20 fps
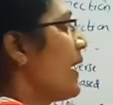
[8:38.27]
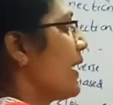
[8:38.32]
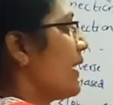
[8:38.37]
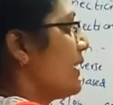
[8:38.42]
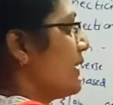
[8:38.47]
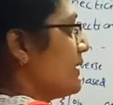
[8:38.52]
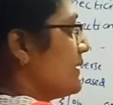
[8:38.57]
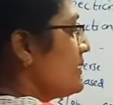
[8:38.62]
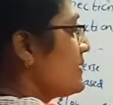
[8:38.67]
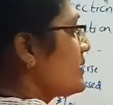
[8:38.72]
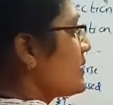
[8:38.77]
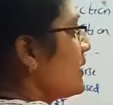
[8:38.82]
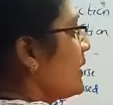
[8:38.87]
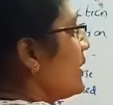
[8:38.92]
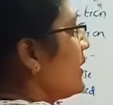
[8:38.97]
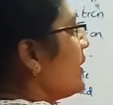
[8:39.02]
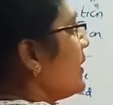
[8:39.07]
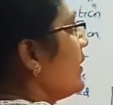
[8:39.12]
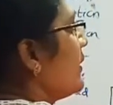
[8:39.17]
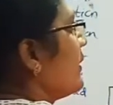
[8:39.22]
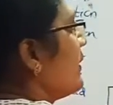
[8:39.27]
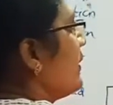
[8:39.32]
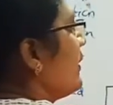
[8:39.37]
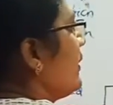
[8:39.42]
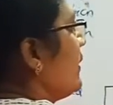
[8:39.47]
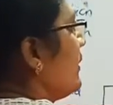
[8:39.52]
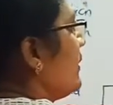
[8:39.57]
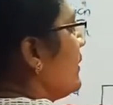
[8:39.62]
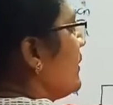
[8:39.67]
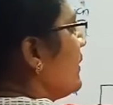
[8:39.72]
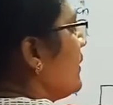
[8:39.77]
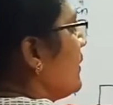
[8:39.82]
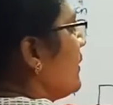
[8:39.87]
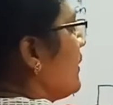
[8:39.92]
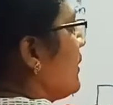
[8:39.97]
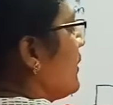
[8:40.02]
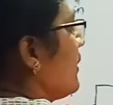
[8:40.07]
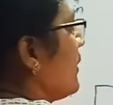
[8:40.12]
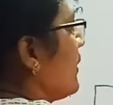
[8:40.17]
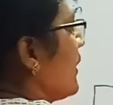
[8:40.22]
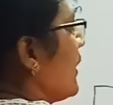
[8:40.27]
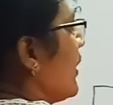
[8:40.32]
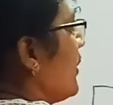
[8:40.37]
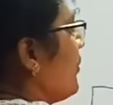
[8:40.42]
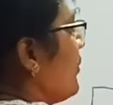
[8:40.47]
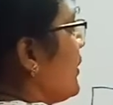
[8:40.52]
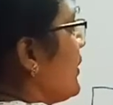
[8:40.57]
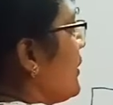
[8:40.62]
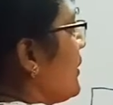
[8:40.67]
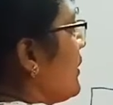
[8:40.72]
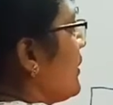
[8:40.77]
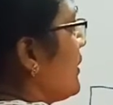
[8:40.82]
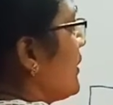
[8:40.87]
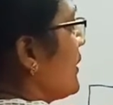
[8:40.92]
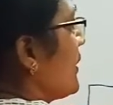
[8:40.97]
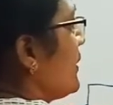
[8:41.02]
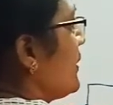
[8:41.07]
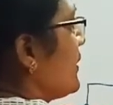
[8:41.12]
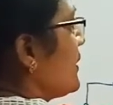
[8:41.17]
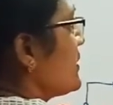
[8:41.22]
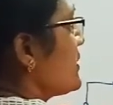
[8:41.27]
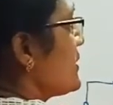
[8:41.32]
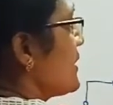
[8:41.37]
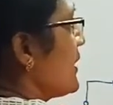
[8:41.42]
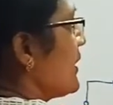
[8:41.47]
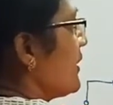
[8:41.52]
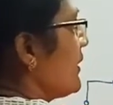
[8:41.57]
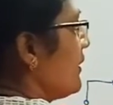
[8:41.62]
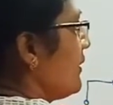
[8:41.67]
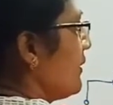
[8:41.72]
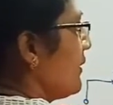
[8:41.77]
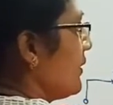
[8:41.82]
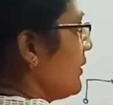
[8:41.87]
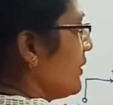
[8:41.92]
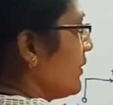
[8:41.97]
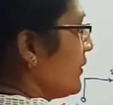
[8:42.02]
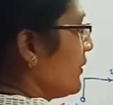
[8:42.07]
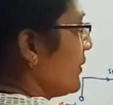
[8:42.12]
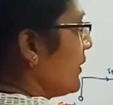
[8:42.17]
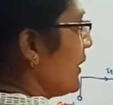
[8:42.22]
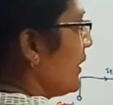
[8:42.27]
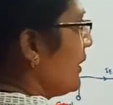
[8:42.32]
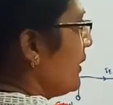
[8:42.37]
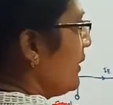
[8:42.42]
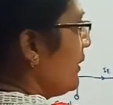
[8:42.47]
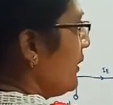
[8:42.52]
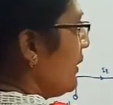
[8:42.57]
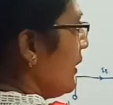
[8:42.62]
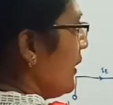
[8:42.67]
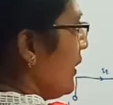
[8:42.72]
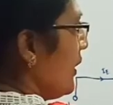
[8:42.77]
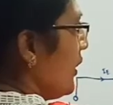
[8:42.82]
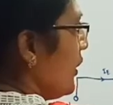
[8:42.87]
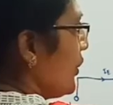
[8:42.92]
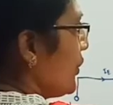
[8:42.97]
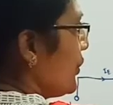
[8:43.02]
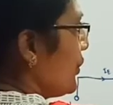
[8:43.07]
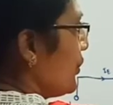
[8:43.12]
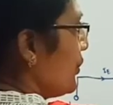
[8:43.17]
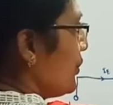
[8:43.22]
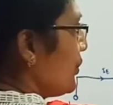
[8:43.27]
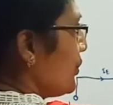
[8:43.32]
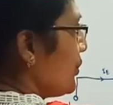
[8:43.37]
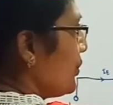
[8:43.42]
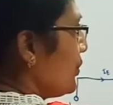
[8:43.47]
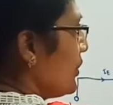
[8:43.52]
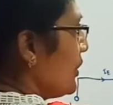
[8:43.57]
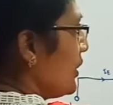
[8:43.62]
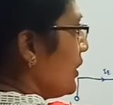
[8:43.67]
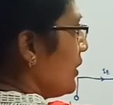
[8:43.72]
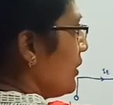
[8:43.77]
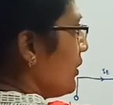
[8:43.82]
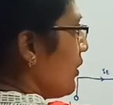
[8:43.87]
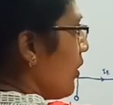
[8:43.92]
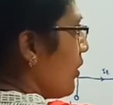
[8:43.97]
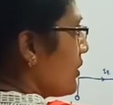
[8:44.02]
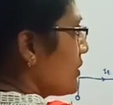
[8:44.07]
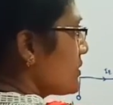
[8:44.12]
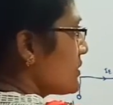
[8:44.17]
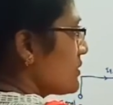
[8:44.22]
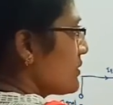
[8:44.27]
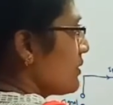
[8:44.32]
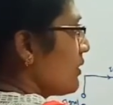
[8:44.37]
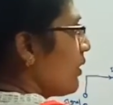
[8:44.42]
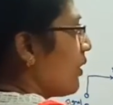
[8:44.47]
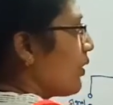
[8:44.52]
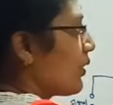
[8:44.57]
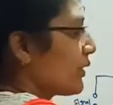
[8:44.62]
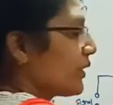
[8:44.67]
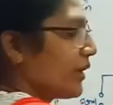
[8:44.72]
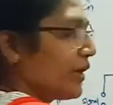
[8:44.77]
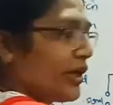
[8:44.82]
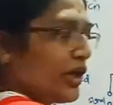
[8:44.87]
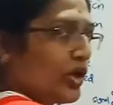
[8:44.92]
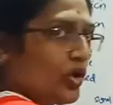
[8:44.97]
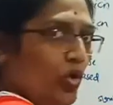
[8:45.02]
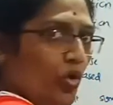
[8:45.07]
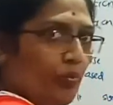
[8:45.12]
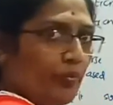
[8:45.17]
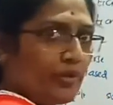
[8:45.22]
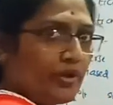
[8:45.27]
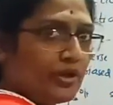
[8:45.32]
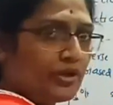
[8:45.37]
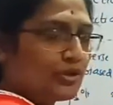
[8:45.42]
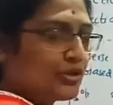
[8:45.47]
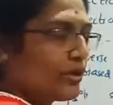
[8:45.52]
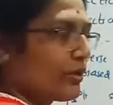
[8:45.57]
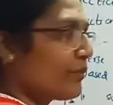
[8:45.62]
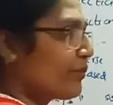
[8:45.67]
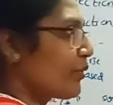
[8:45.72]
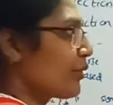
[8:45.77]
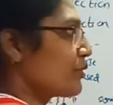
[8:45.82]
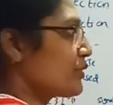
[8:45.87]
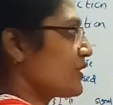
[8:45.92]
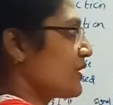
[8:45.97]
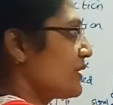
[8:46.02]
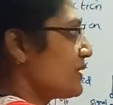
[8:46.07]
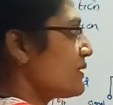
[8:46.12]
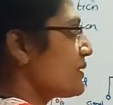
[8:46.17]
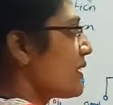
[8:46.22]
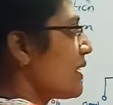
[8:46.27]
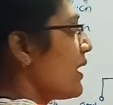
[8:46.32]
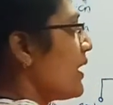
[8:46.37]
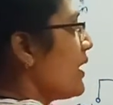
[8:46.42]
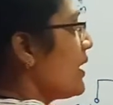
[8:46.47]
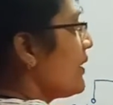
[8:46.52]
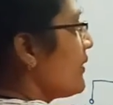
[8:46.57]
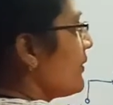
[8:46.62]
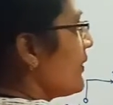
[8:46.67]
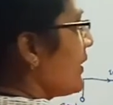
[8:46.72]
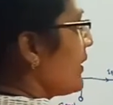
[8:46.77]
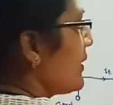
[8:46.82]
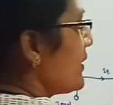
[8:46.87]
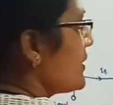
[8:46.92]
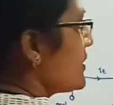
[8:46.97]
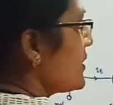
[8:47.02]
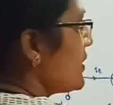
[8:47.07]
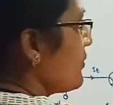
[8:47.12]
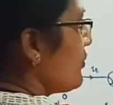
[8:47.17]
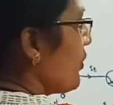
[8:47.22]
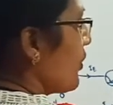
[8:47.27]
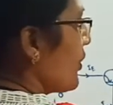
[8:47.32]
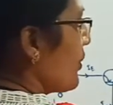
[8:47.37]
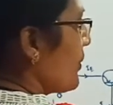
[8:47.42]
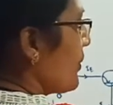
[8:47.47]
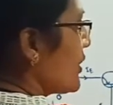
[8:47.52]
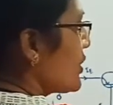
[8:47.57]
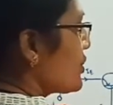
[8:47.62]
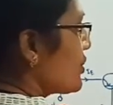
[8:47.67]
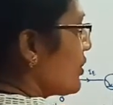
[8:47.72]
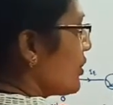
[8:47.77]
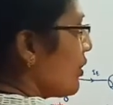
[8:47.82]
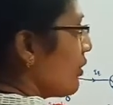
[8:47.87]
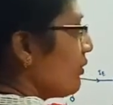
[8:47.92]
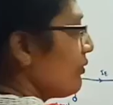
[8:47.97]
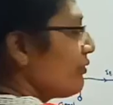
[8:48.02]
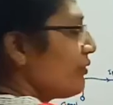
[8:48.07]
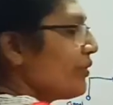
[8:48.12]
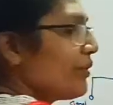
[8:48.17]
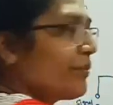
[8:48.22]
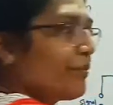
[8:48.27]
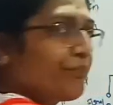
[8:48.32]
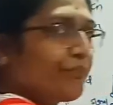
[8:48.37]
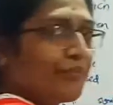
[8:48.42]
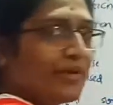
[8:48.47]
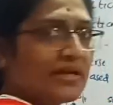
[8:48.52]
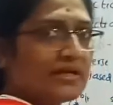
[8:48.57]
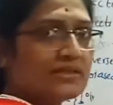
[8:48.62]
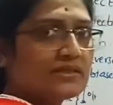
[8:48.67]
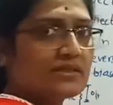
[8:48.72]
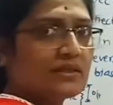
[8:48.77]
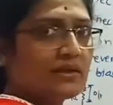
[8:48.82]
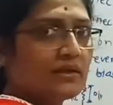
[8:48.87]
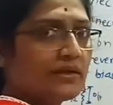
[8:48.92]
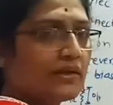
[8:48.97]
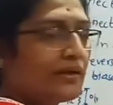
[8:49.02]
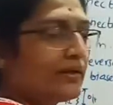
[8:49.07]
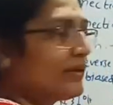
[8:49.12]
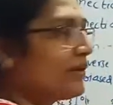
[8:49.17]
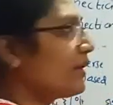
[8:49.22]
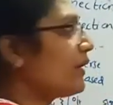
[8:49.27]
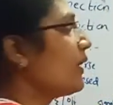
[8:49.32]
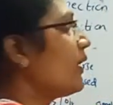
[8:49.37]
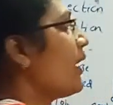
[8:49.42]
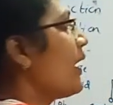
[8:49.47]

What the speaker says: Hence here emitter current is there, then due to the loss or the recombination process there is the formation of base current,